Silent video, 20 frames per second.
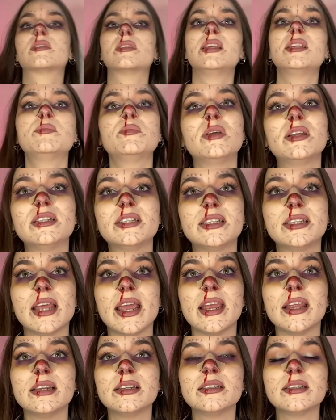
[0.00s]
This blood
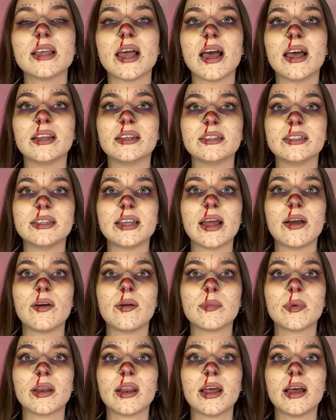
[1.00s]
stains, and now I'm
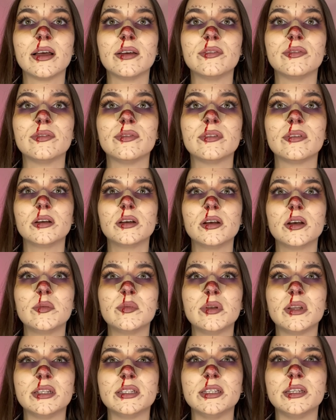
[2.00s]
gonna have a
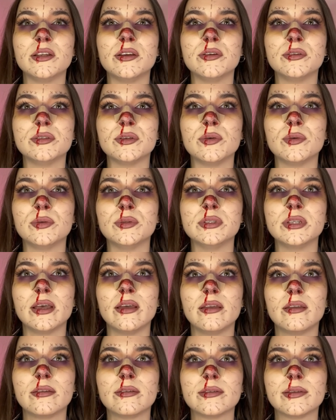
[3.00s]
bloody nose all
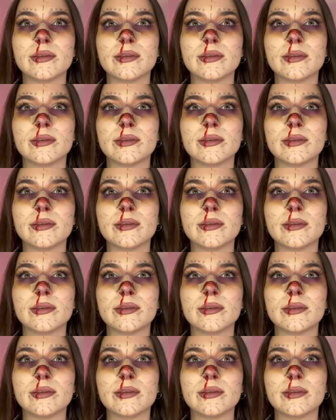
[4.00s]
day.